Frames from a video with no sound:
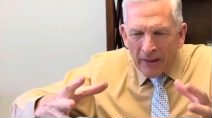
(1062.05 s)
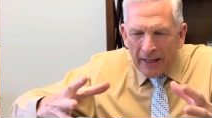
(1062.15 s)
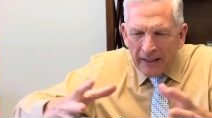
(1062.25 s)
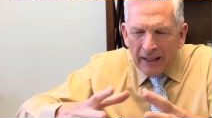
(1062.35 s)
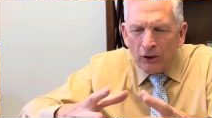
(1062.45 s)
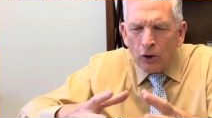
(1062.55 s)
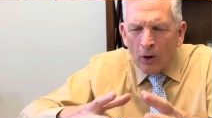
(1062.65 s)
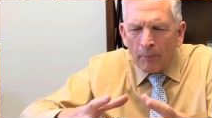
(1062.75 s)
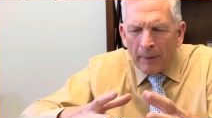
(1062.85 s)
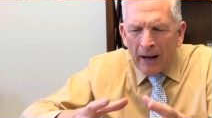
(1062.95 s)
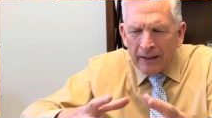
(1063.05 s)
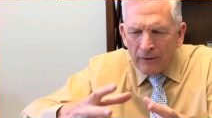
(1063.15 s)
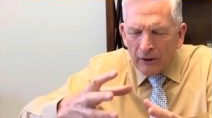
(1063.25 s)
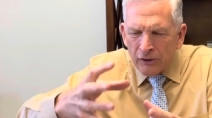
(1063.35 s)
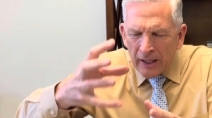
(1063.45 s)
And in your body,
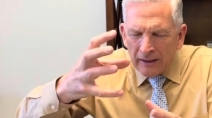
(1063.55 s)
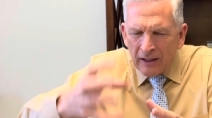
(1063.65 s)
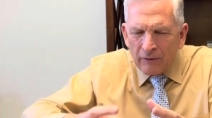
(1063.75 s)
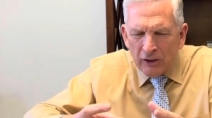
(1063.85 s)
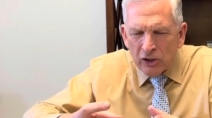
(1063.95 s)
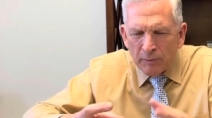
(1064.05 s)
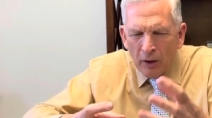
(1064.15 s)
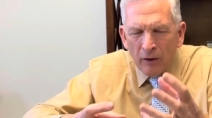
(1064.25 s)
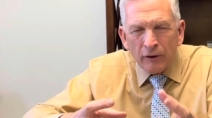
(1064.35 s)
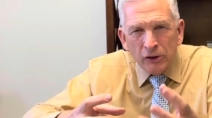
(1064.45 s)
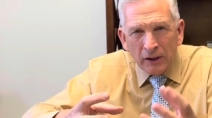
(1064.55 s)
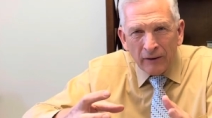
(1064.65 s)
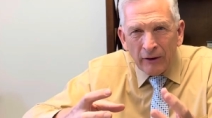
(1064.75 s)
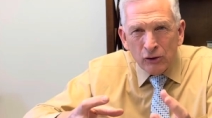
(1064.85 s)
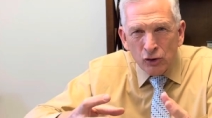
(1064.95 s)
there's a living spirit and there's a
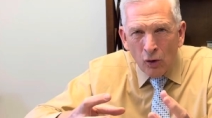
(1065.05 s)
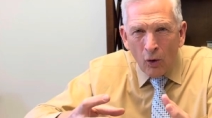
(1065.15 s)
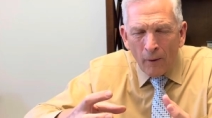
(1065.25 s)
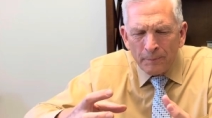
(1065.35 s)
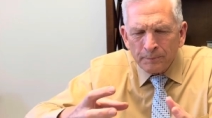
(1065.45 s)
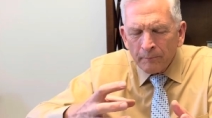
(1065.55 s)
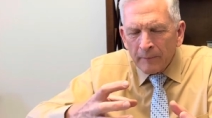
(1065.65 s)
living soul,